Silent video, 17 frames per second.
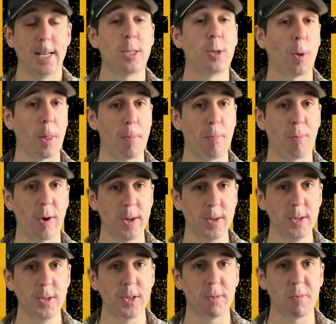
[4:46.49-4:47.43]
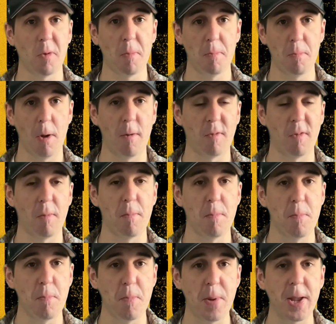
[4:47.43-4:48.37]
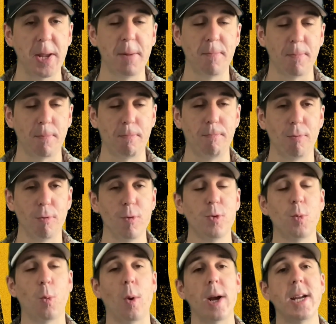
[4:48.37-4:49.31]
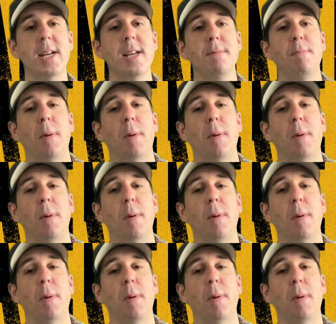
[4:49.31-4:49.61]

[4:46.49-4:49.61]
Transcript: got the presence of a big Bruce Wayne.